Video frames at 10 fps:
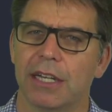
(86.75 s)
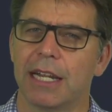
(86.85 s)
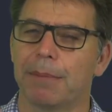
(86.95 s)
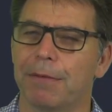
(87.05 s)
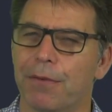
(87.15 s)

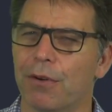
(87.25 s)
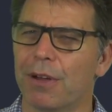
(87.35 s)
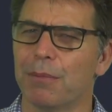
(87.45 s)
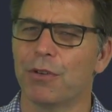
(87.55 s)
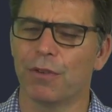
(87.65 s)
Now, before
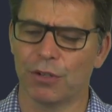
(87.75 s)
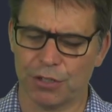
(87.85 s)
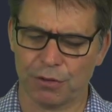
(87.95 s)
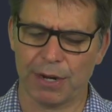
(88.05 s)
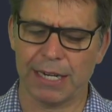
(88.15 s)
I move on
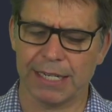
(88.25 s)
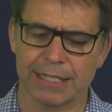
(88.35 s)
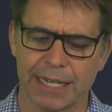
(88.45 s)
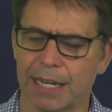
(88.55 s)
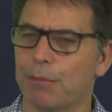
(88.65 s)
to creating a
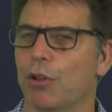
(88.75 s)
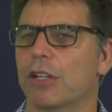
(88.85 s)
second ball,